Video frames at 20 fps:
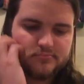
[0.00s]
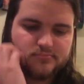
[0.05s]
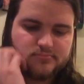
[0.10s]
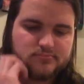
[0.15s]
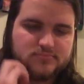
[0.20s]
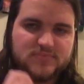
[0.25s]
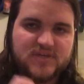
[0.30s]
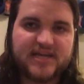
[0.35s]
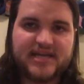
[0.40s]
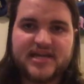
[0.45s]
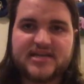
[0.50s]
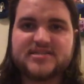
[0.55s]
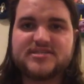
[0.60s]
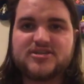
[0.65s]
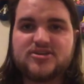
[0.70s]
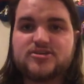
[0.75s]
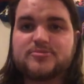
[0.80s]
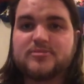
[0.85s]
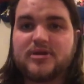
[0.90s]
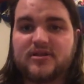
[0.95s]
Like,
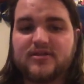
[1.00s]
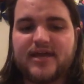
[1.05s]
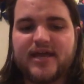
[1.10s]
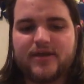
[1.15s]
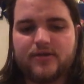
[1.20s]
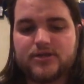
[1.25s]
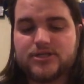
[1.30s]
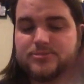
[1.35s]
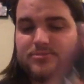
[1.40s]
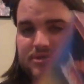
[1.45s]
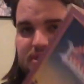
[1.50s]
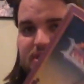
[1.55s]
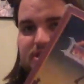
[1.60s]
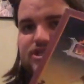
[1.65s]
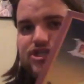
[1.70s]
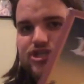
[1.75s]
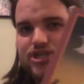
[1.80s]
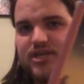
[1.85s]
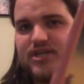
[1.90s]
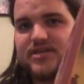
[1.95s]
excuse my language, but this
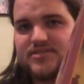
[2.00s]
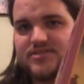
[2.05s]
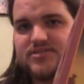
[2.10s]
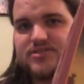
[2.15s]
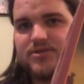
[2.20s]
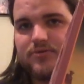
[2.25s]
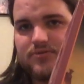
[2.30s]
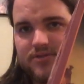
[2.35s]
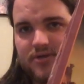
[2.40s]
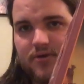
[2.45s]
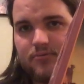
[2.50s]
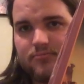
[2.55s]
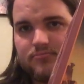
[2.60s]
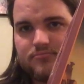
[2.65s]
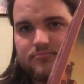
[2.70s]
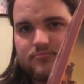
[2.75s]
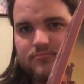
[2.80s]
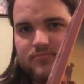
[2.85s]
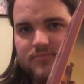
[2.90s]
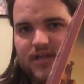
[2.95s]
shit is so dope.
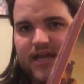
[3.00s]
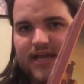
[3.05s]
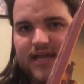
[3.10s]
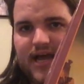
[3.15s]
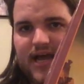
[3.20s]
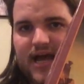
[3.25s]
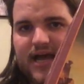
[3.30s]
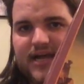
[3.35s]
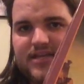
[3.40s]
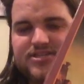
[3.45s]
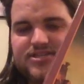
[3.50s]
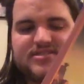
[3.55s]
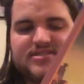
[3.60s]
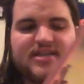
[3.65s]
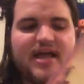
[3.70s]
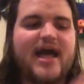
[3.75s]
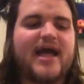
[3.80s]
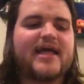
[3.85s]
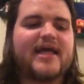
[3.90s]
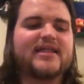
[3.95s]
Like,
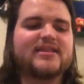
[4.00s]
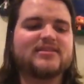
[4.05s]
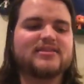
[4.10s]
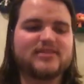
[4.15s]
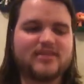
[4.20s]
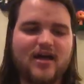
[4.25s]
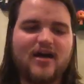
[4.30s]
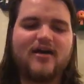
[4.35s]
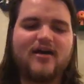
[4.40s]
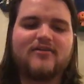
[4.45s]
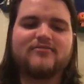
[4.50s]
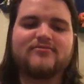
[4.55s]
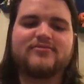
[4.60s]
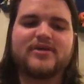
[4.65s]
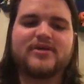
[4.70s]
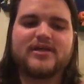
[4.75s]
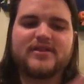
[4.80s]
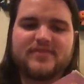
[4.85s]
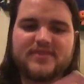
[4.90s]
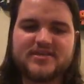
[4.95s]
I love
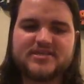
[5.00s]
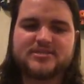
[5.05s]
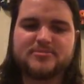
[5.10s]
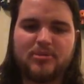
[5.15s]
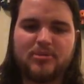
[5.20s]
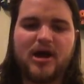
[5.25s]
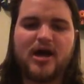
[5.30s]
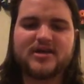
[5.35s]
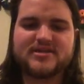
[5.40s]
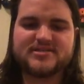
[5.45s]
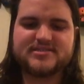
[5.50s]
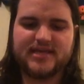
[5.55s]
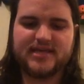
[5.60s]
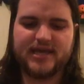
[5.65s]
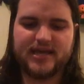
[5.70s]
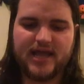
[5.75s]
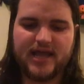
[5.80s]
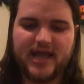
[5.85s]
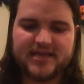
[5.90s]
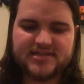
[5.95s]
this box
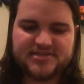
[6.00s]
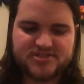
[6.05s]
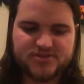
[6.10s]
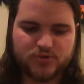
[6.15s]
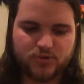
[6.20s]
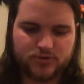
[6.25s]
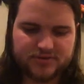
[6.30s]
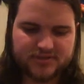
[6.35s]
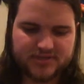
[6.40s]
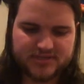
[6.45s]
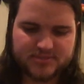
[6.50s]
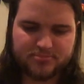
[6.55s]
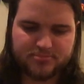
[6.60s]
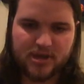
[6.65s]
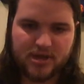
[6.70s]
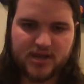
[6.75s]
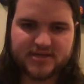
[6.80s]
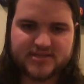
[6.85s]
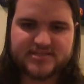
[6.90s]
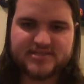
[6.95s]
set. I scored this
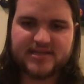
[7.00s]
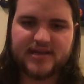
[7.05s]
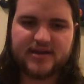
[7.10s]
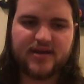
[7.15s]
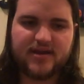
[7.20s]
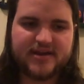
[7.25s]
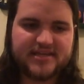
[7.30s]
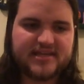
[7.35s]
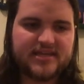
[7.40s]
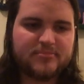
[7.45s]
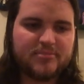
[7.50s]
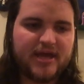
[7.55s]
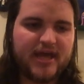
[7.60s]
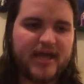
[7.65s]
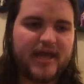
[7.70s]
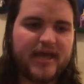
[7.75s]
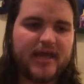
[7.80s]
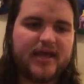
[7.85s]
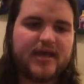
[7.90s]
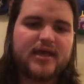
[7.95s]
box set on
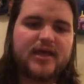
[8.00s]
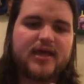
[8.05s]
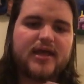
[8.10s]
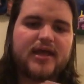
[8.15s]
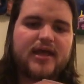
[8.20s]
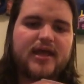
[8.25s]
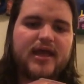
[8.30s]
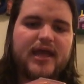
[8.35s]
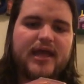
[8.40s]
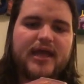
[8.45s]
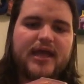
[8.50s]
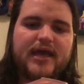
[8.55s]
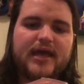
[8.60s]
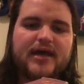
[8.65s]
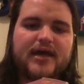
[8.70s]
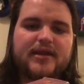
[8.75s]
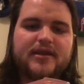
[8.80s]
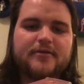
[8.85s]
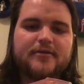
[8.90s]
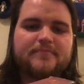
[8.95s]
eBay,
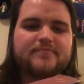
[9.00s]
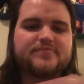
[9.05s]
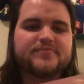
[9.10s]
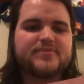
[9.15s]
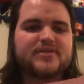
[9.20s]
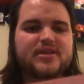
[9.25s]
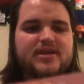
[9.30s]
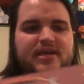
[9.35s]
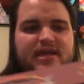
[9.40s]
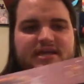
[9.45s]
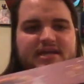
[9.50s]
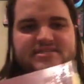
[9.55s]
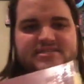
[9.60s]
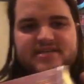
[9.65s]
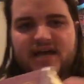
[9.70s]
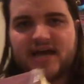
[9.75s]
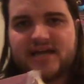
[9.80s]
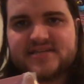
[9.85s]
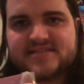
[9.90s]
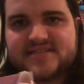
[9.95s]
and it's
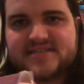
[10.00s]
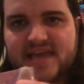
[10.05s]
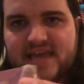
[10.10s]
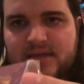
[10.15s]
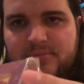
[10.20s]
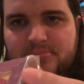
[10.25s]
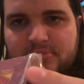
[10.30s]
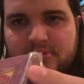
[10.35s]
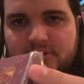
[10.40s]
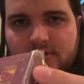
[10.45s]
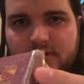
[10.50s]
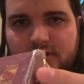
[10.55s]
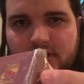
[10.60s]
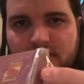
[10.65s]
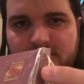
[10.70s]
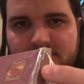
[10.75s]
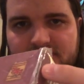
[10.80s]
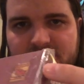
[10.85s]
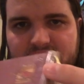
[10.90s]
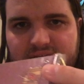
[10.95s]
got tape
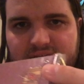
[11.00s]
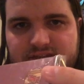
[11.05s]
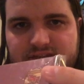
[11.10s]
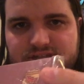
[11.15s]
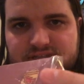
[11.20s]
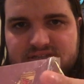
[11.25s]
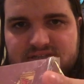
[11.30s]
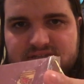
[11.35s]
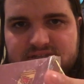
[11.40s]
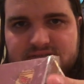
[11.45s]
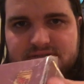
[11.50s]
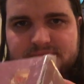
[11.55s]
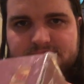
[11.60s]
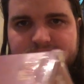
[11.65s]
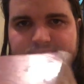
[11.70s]
on the edges,